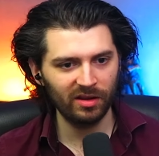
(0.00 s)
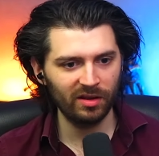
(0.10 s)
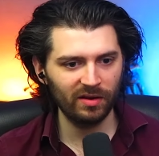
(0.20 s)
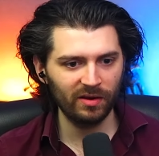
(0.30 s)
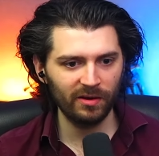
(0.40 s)

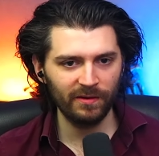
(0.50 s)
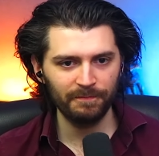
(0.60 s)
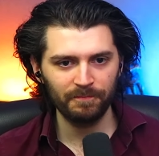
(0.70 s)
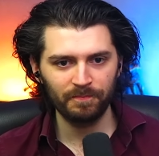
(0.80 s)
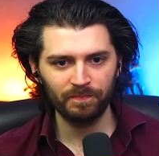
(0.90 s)

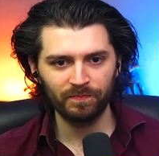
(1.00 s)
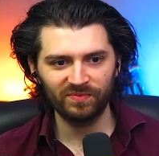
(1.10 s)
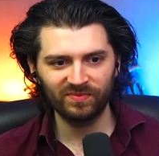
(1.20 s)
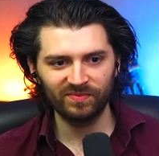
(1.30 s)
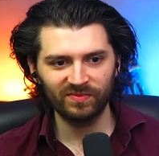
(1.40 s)

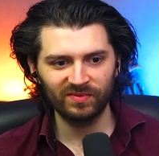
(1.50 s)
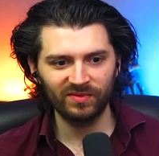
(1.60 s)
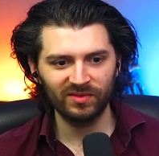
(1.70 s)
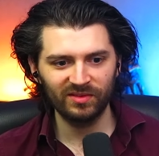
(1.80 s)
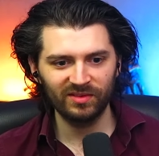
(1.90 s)

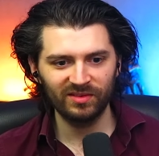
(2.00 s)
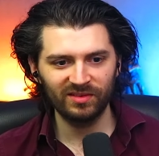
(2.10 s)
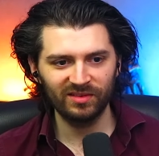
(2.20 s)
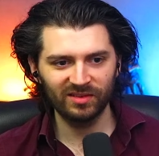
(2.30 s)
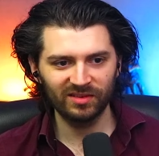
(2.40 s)
Nobody speaks.